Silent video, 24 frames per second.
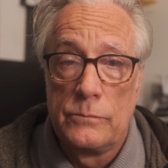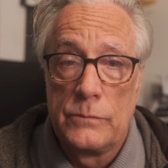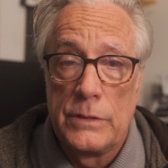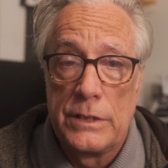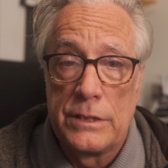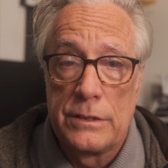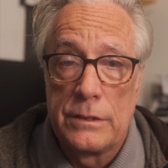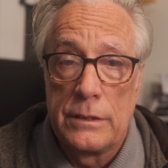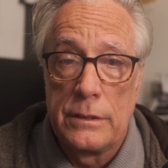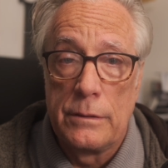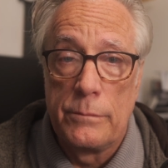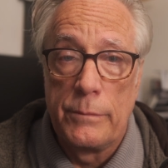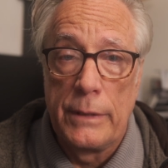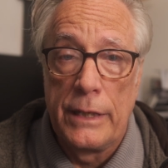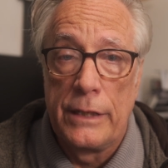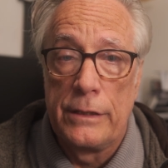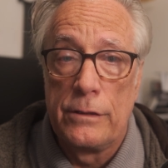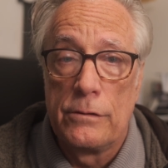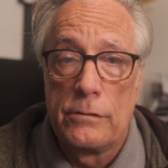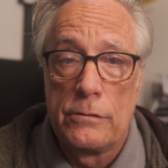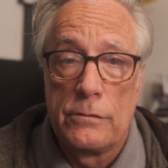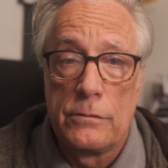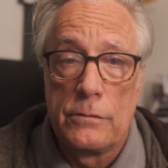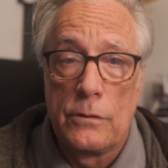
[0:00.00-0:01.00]
is in
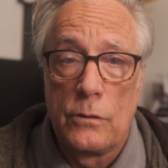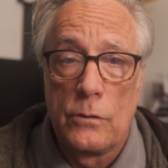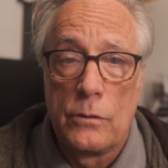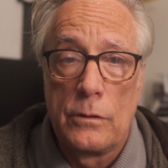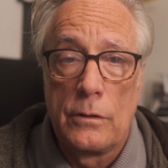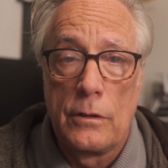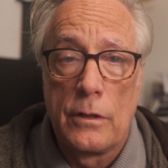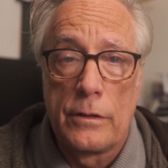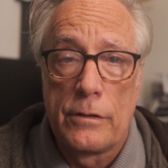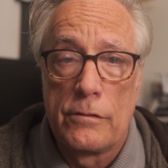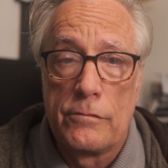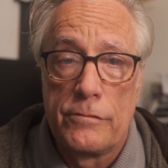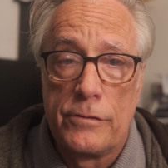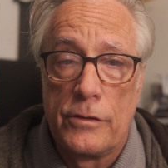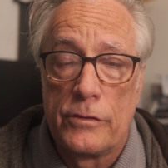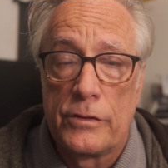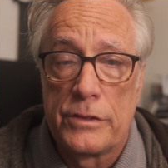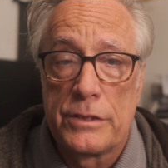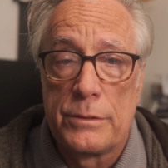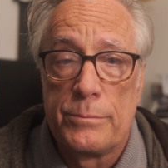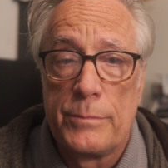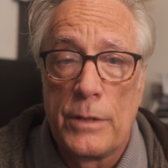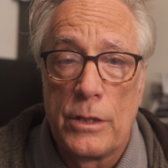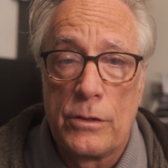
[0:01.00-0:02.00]
manual or
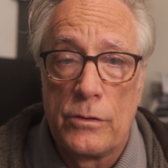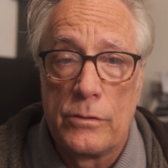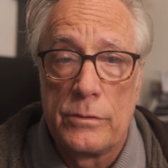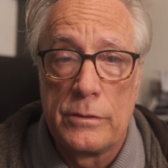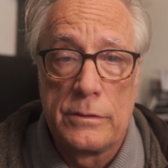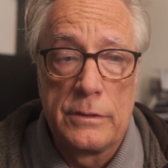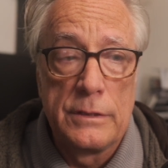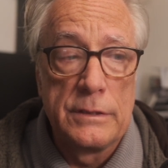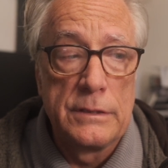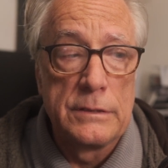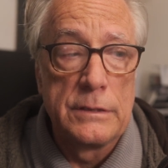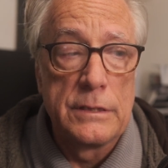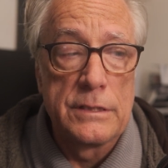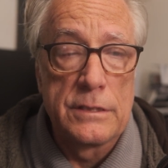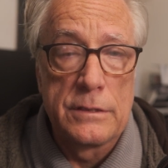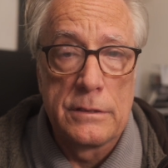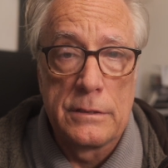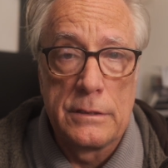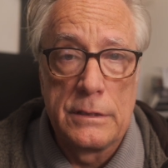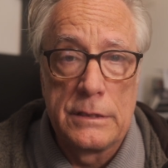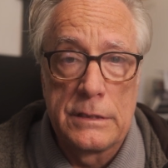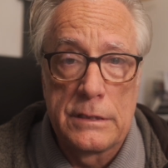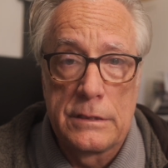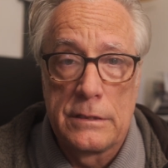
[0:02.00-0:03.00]
autofocus mode
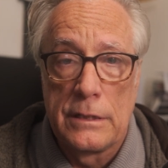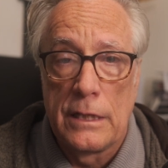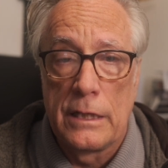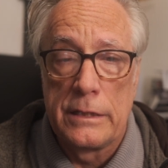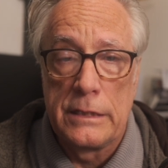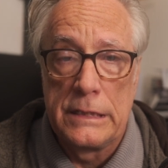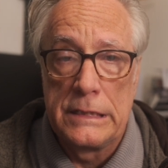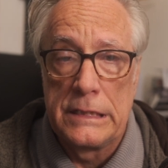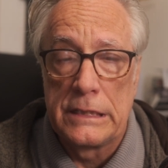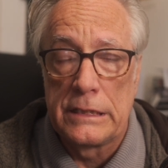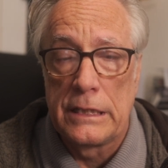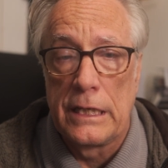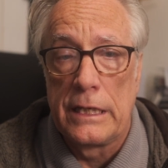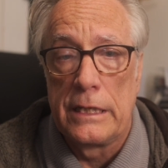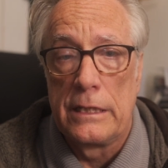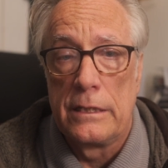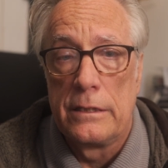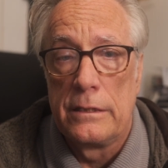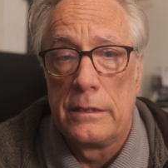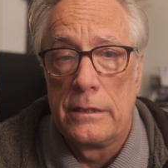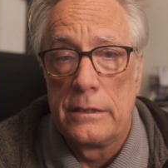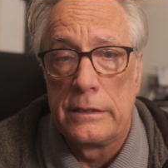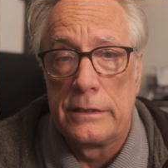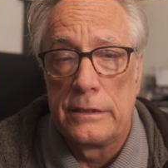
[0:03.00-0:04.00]
is not
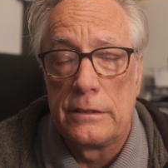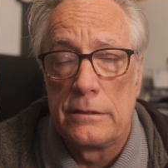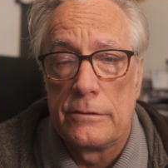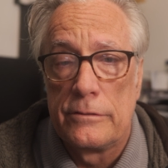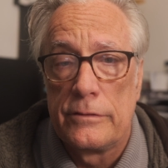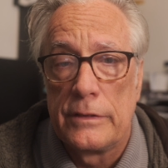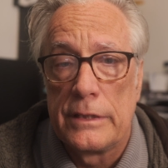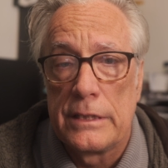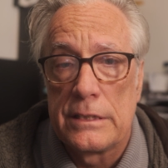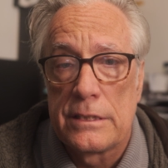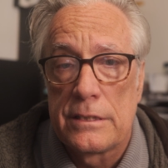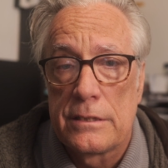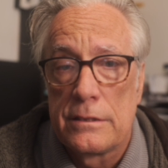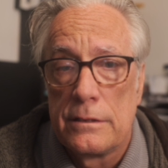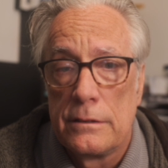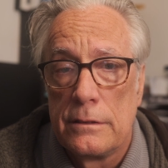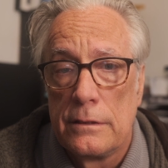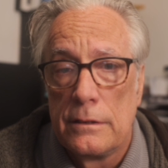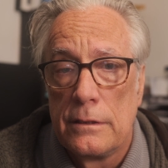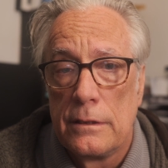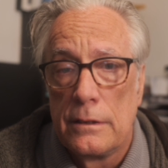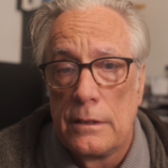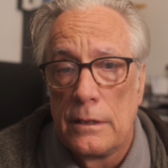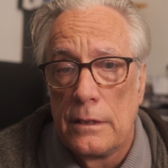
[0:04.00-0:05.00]
indicated in the interface.
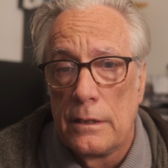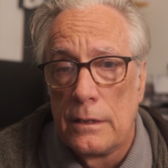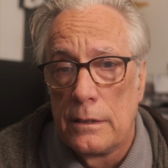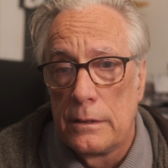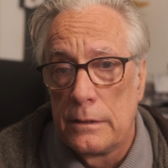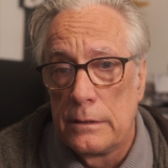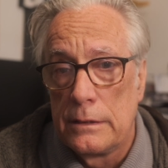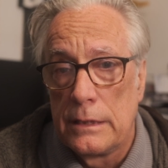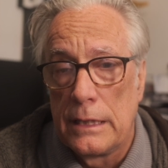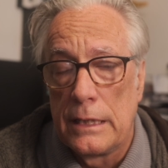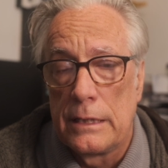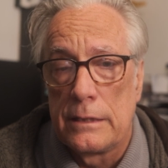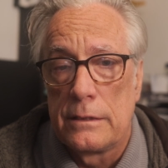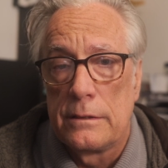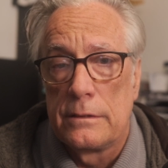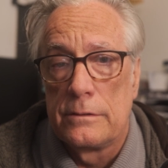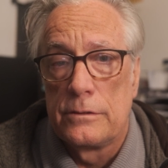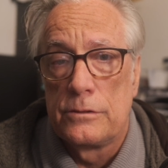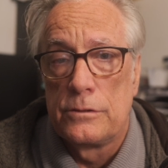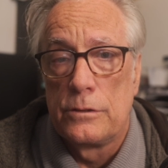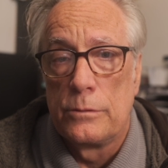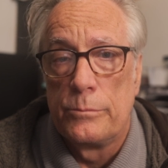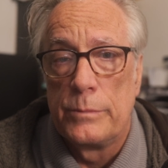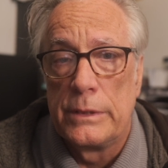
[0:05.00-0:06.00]
That
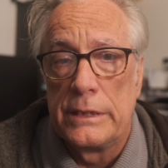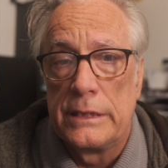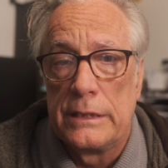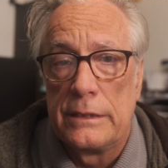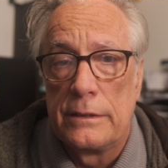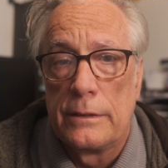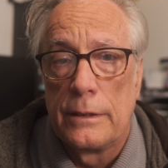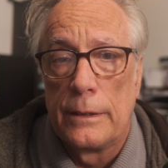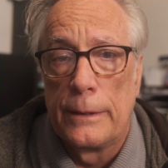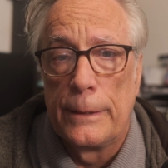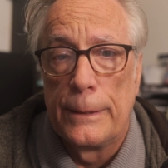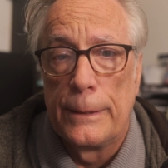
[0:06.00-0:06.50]
should be